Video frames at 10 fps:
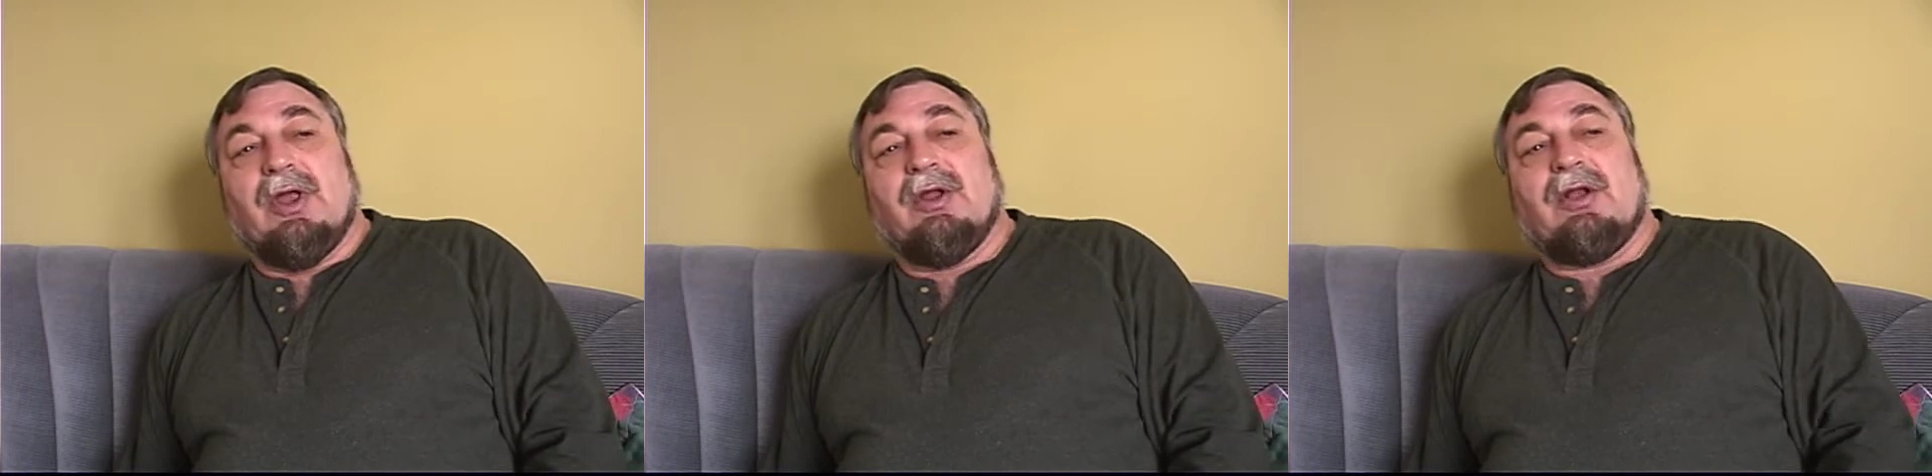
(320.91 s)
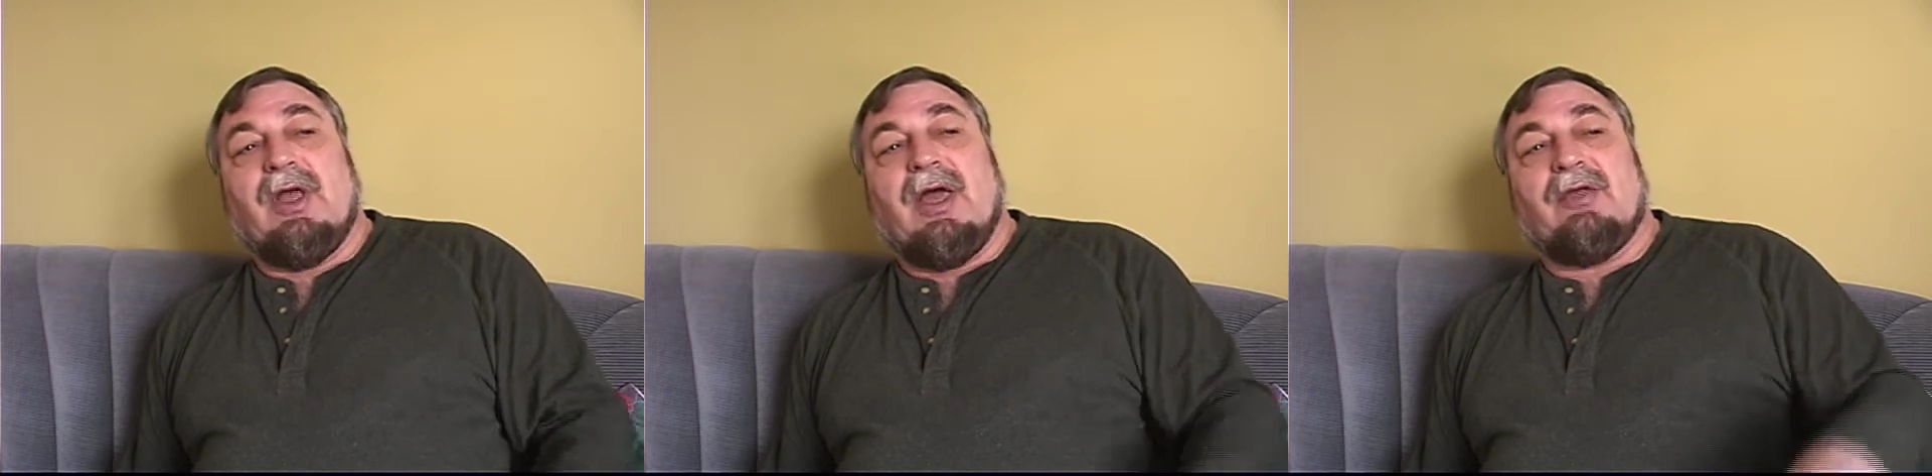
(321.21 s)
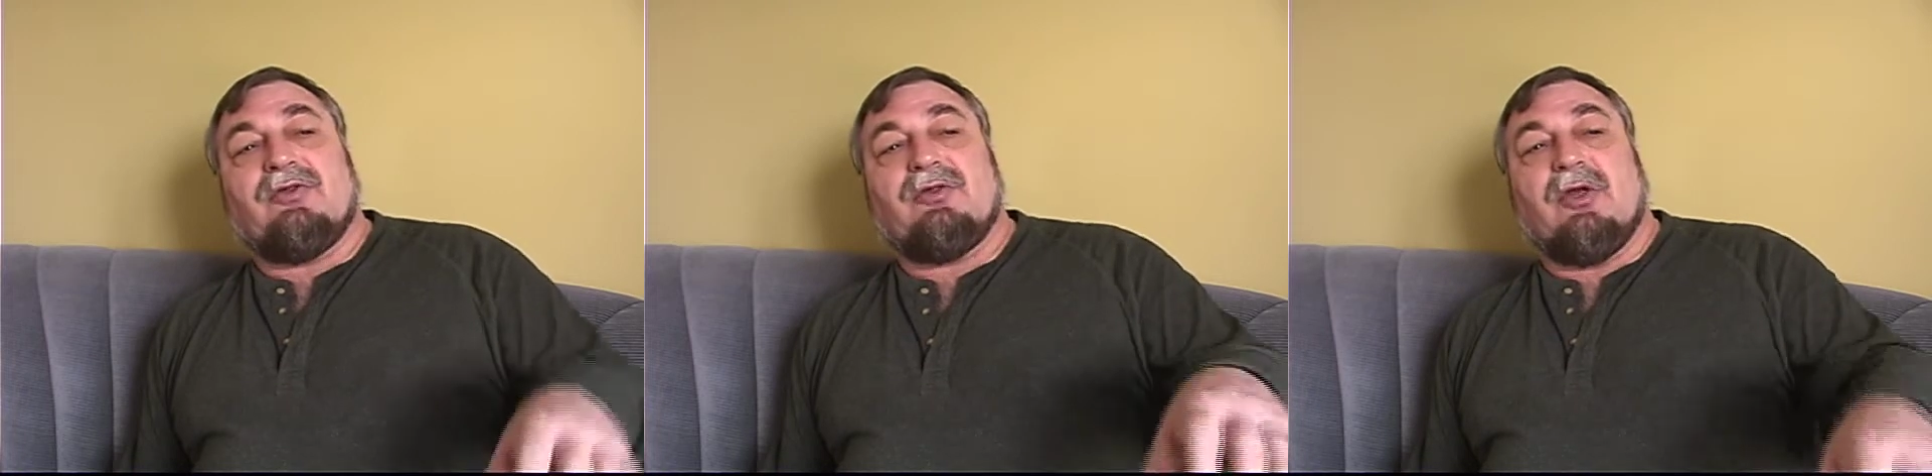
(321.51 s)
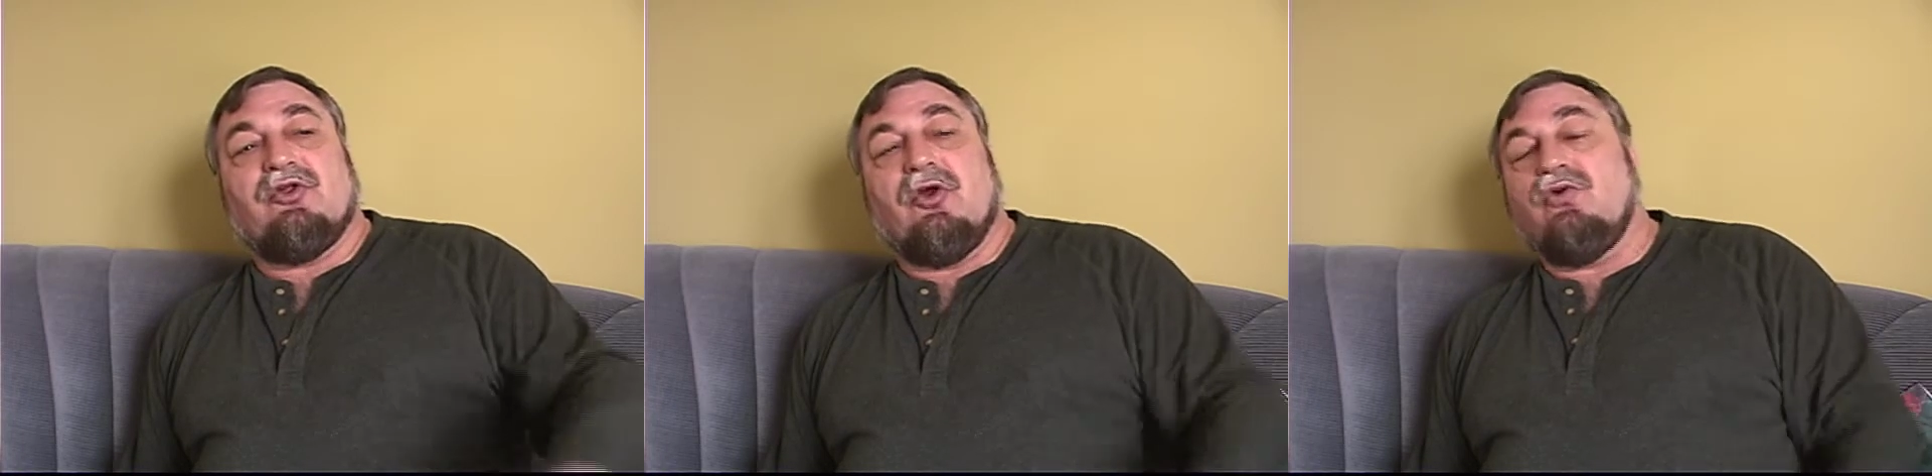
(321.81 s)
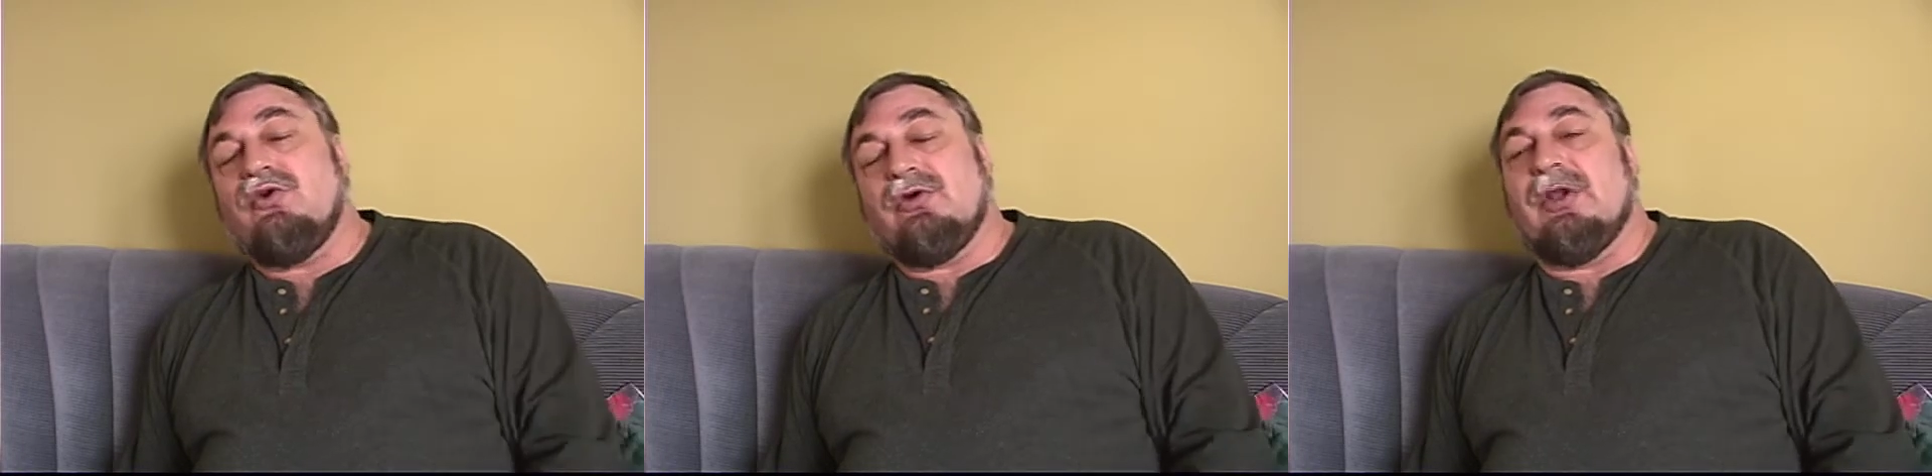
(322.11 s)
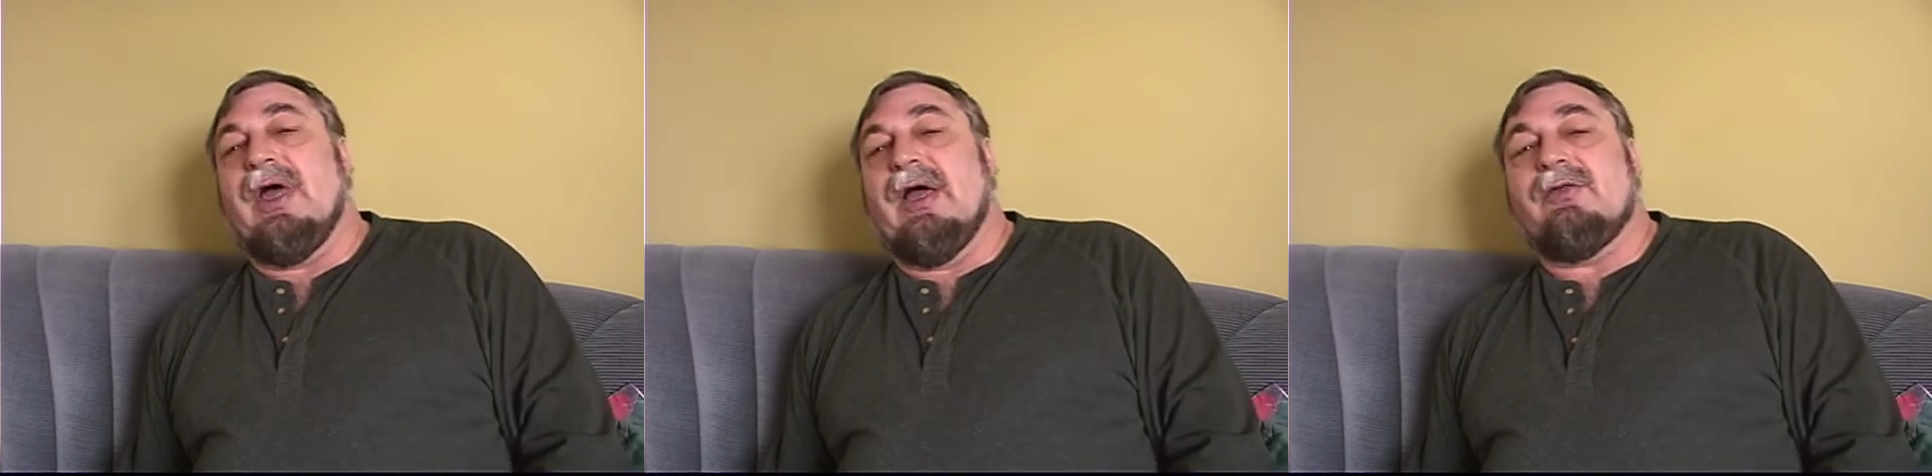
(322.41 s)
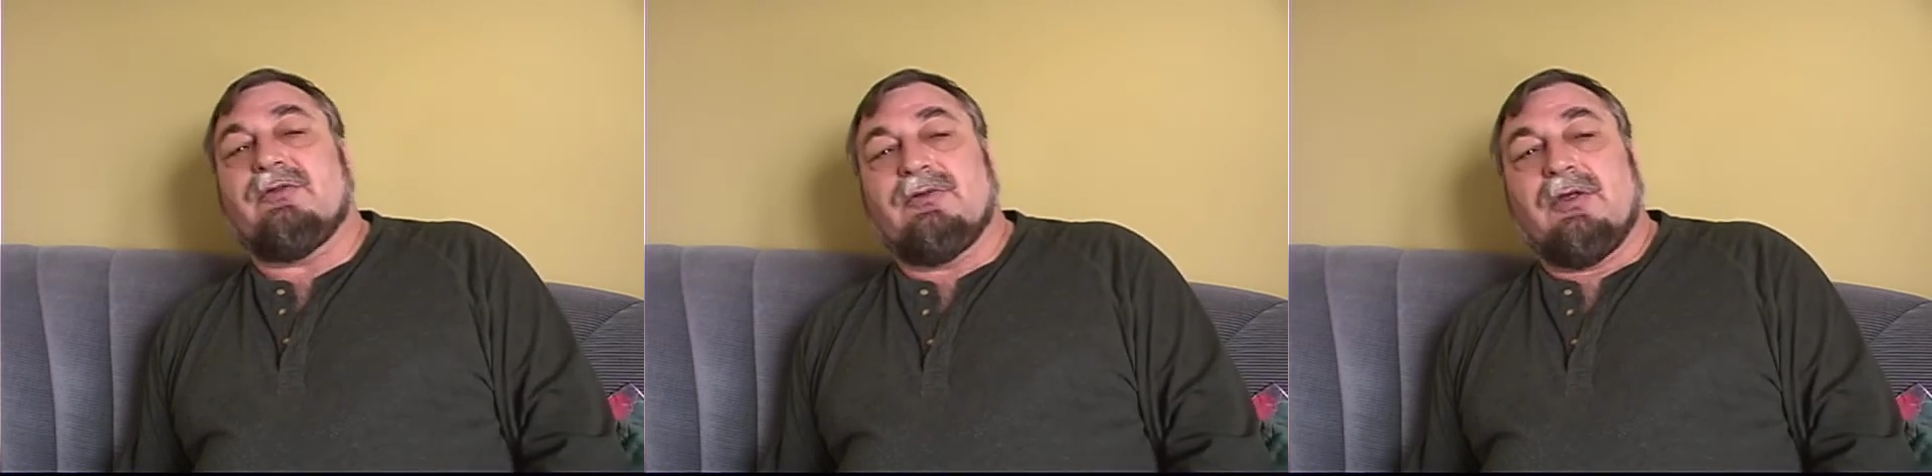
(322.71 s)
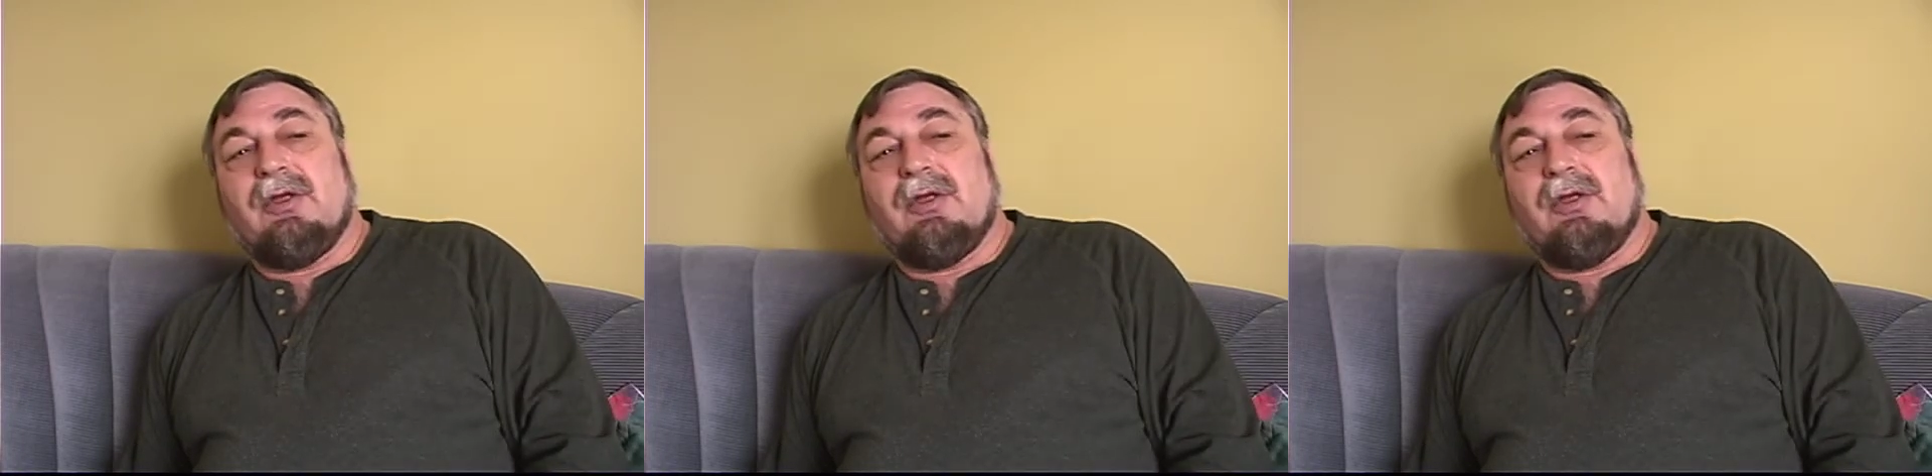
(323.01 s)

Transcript: in a class, a social class,